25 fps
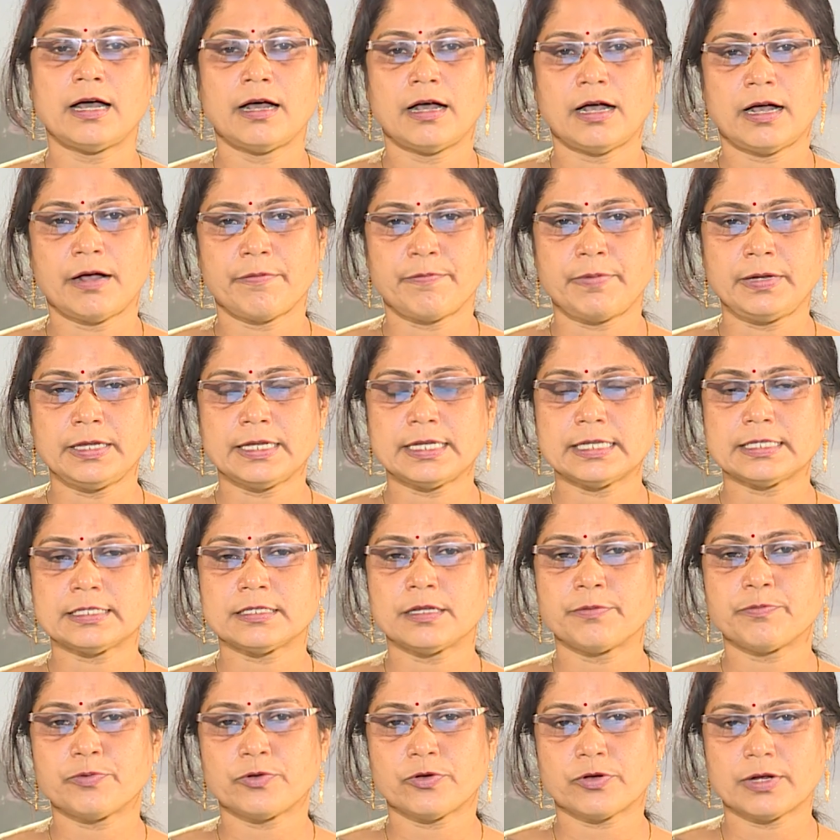
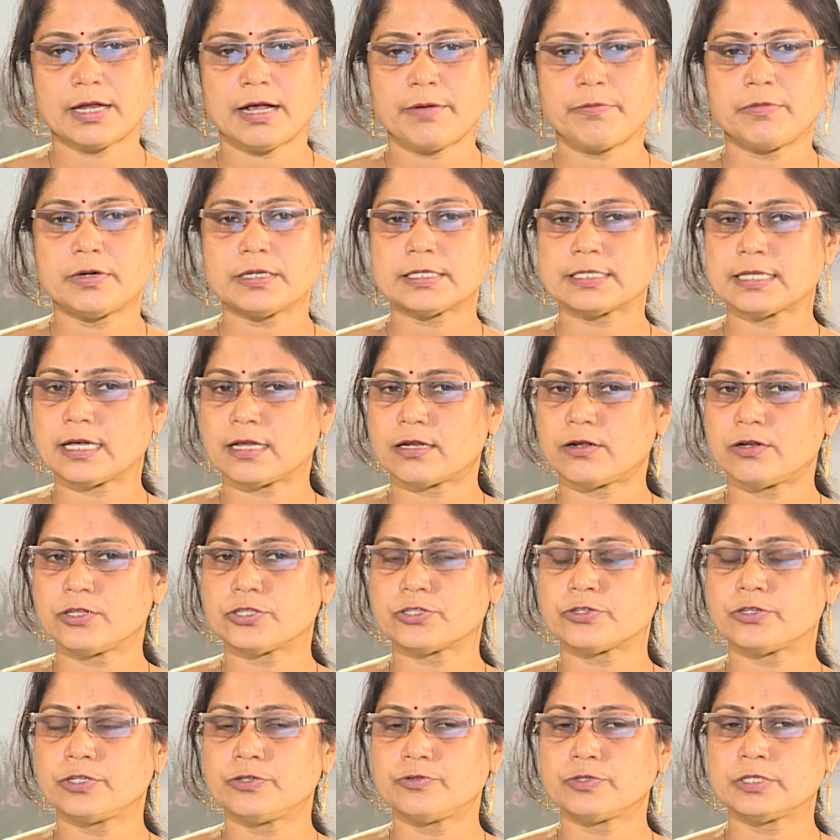application programmers are
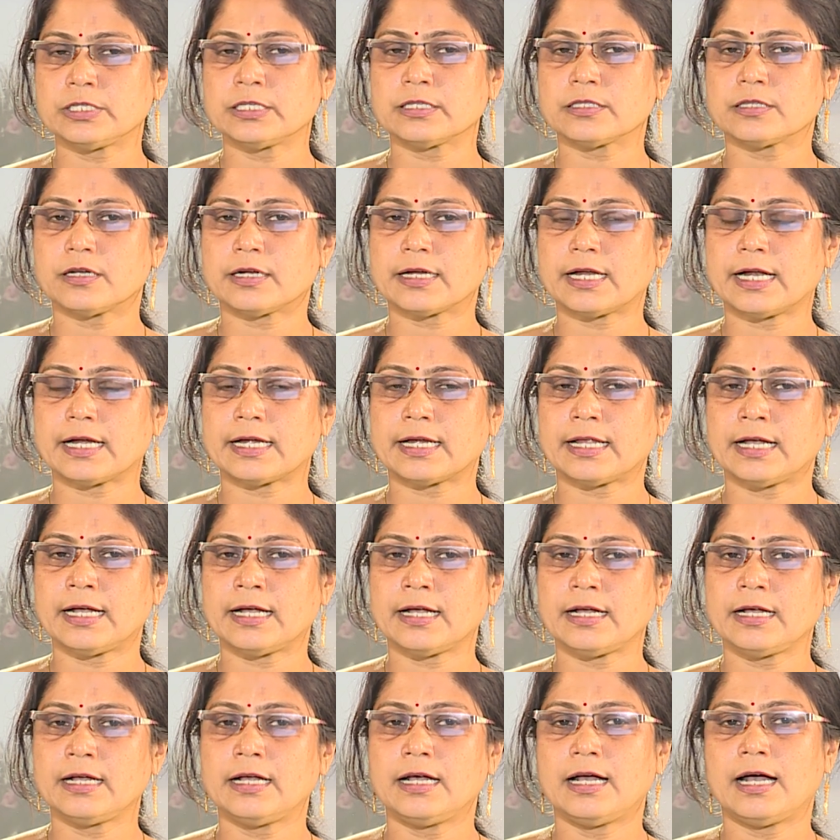also using the data,
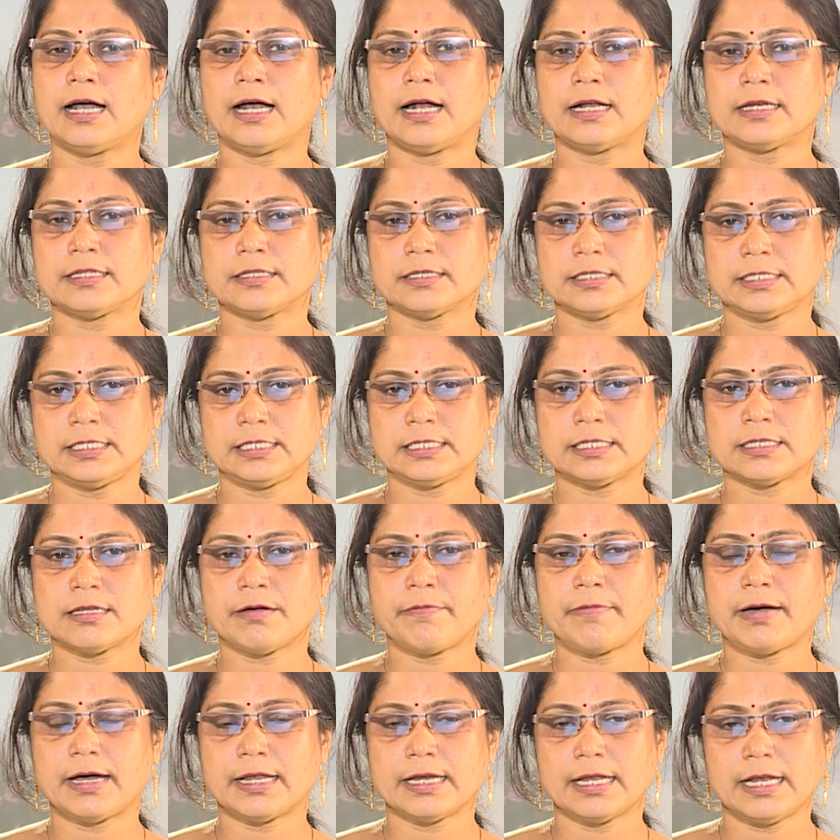and the
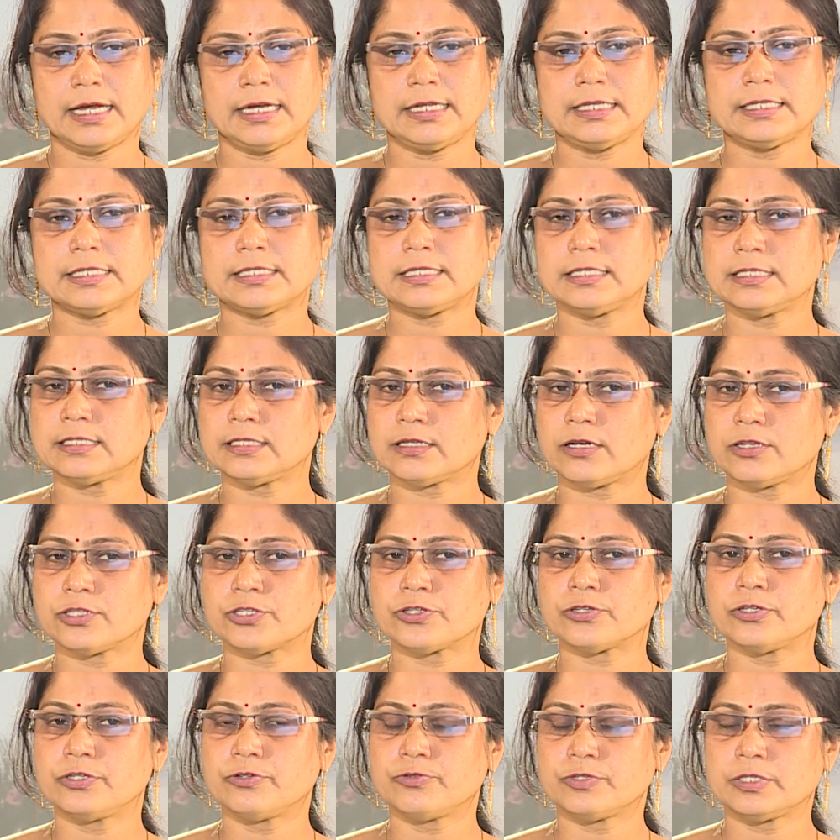system analyst is
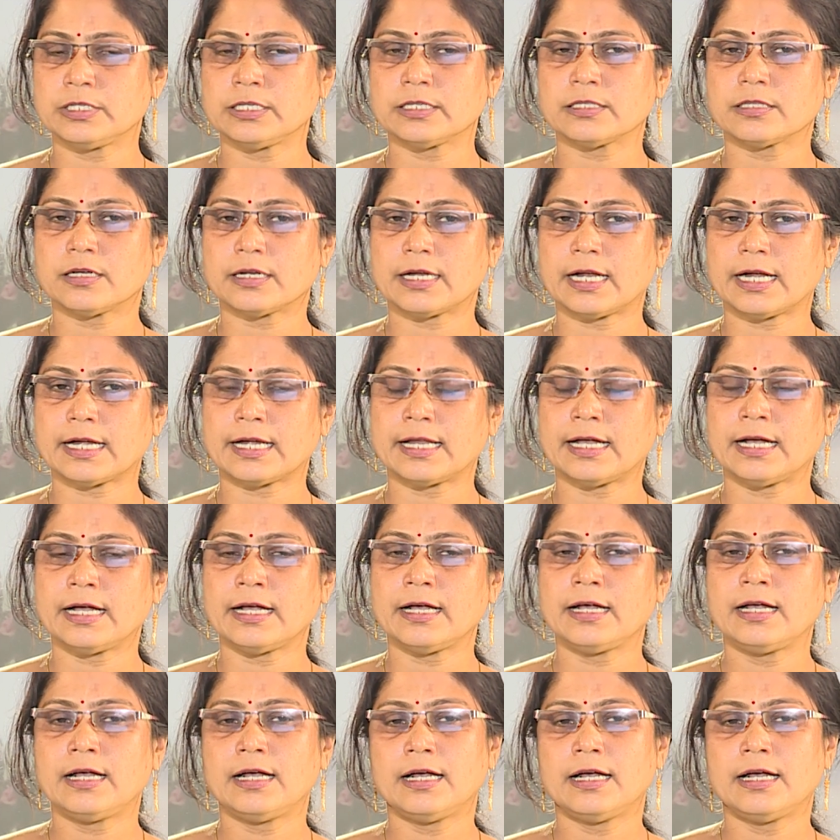also using the data,